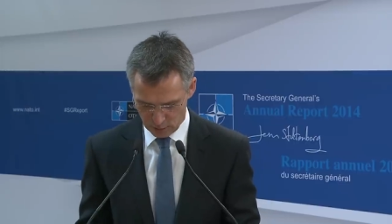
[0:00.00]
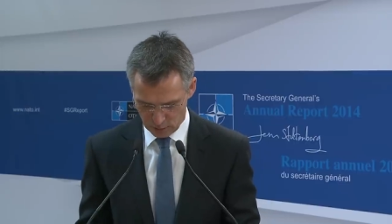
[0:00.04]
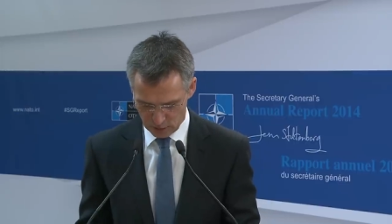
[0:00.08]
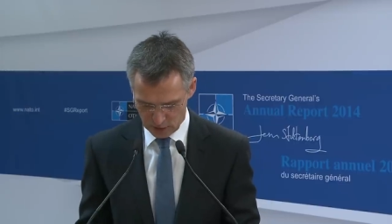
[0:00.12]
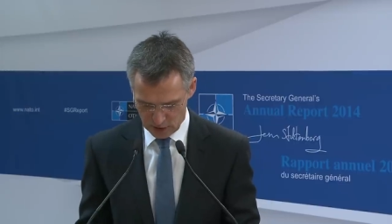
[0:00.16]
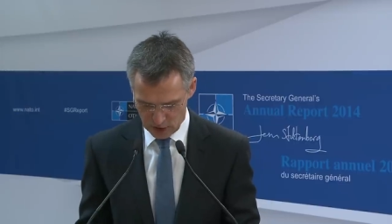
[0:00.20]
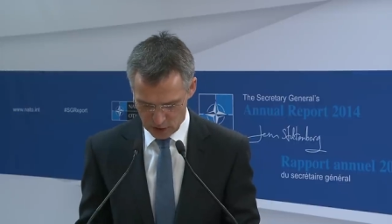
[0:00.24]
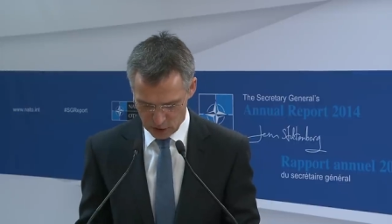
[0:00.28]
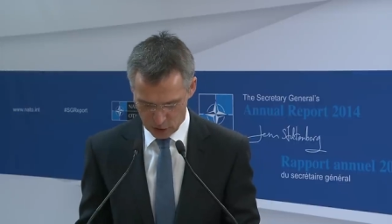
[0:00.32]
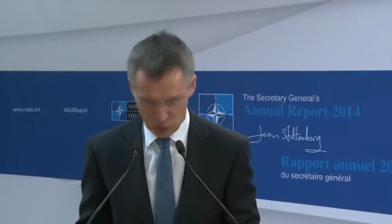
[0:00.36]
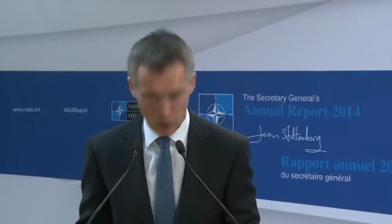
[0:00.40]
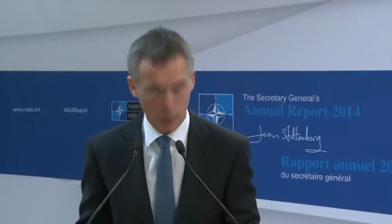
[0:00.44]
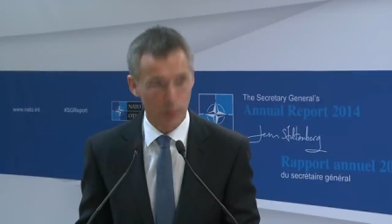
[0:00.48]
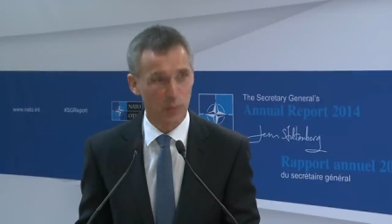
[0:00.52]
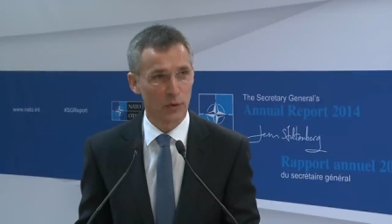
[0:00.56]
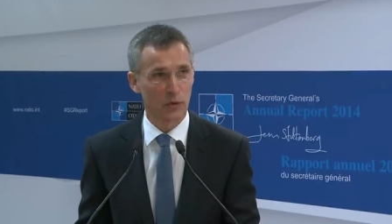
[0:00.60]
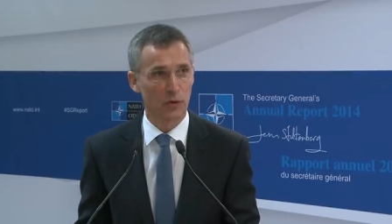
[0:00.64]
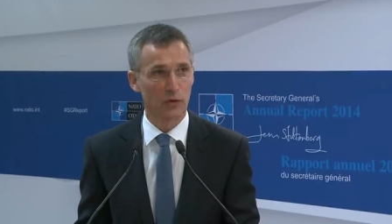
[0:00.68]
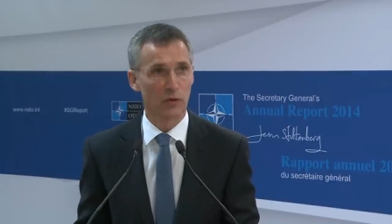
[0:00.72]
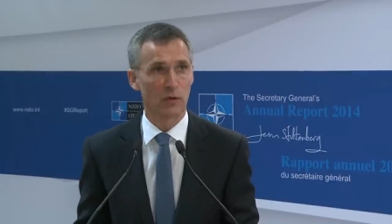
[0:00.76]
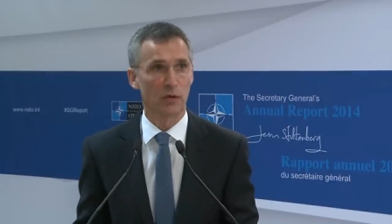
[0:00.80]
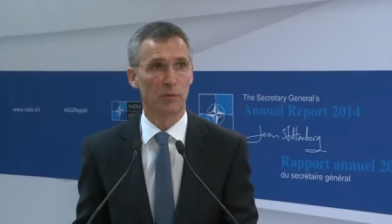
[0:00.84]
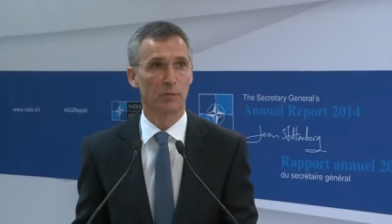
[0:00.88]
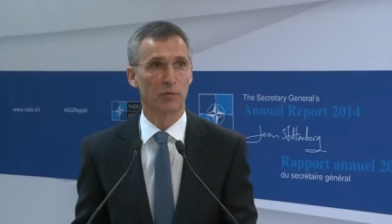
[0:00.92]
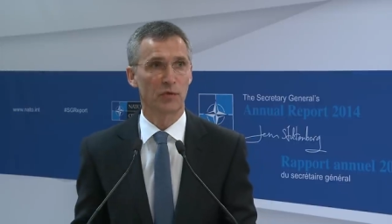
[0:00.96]

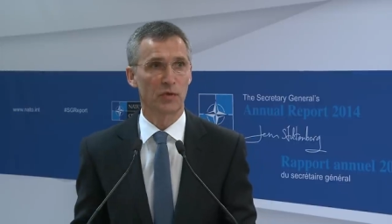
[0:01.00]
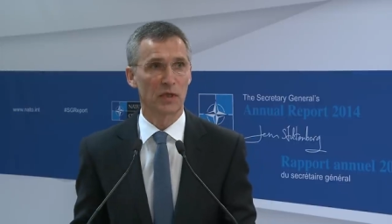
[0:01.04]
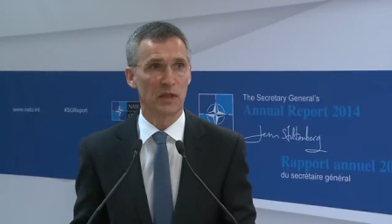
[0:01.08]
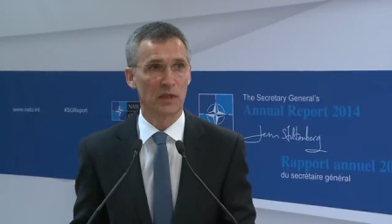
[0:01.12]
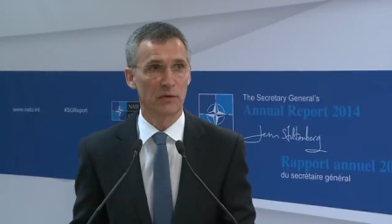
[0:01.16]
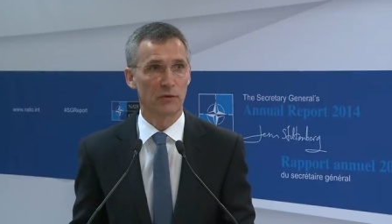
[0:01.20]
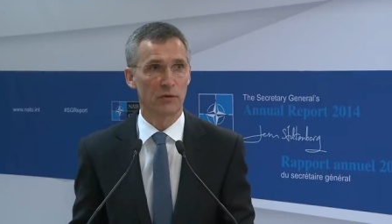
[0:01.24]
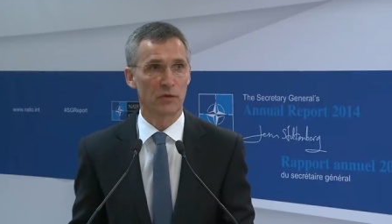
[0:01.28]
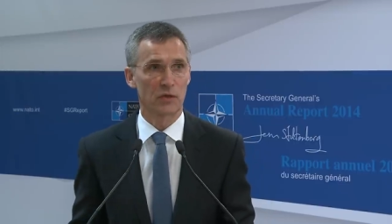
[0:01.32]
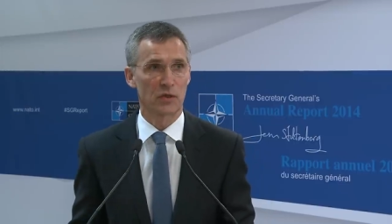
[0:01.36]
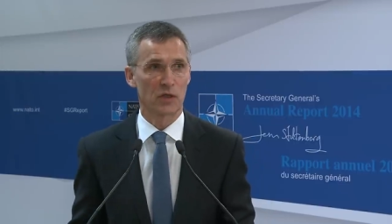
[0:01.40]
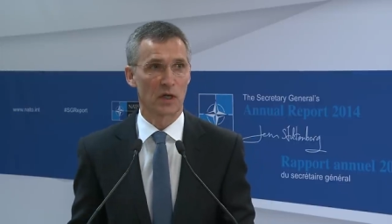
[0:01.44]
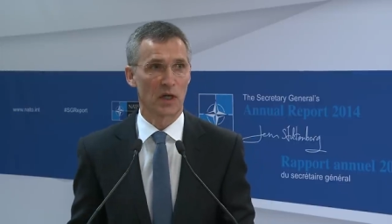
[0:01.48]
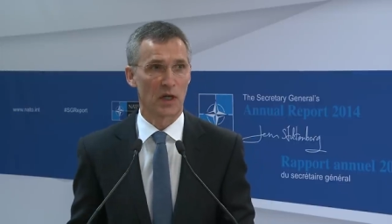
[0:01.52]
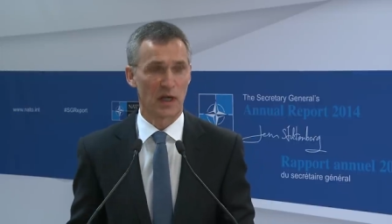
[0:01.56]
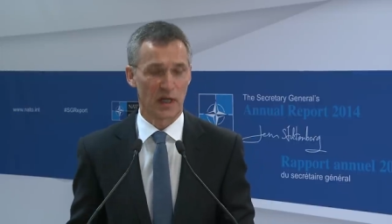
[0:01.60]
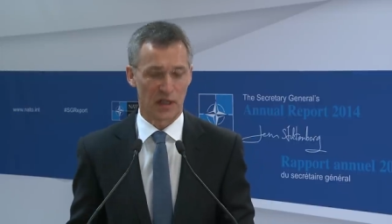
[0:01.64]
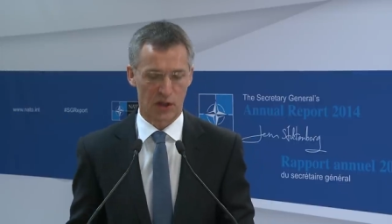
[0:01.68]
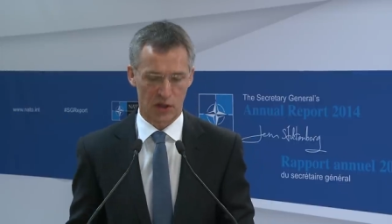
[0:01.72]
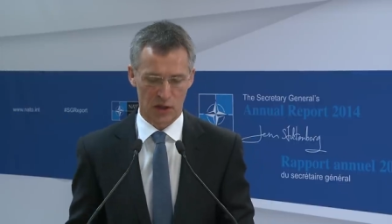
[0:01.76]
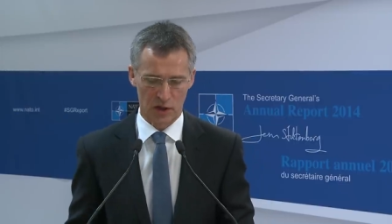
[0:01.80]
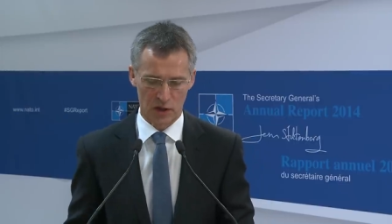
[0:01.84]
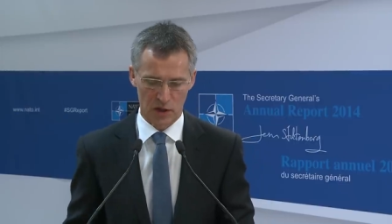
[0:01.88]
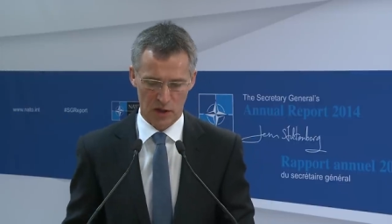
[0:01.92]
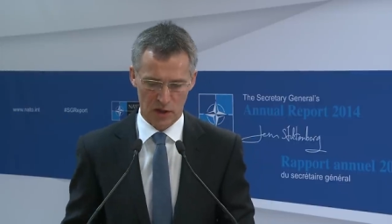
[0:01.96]
disrupted previous
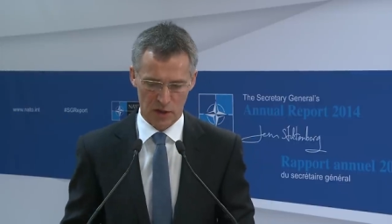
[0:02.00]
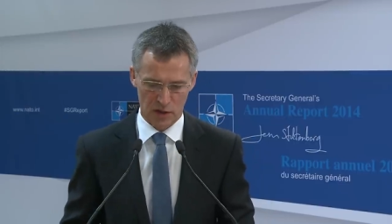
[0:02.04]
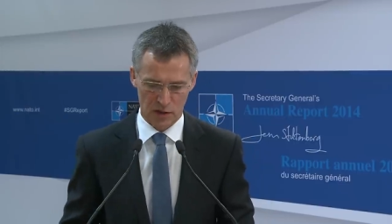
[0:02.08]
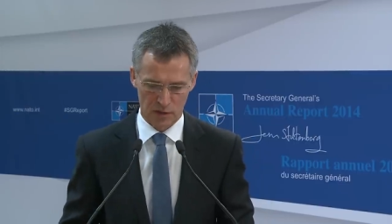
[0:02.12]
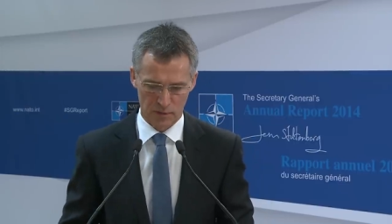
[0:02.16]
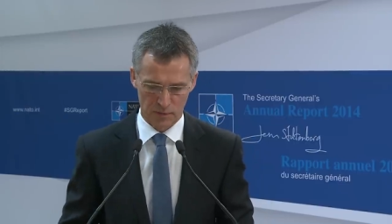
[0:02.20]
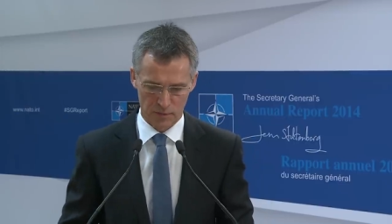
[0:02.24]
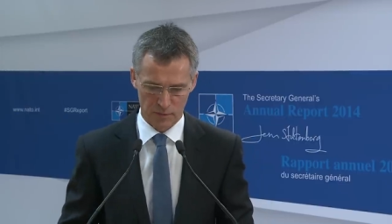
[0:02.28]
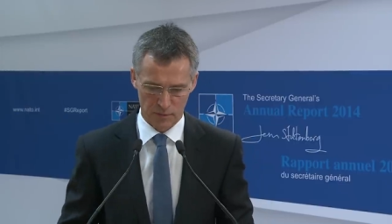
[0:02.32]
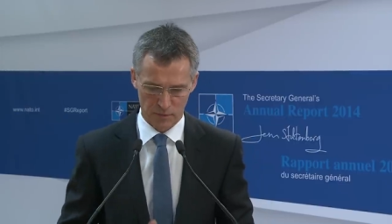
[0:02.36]
elections.